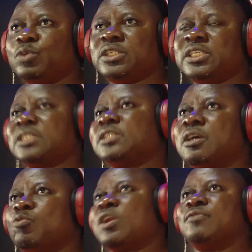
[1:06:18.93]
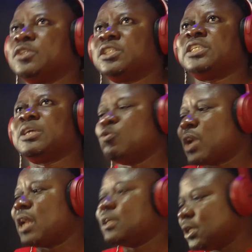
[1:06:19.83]
This is not one of those things that we
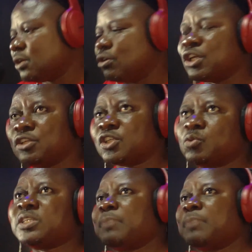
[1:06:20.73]
can, just quit and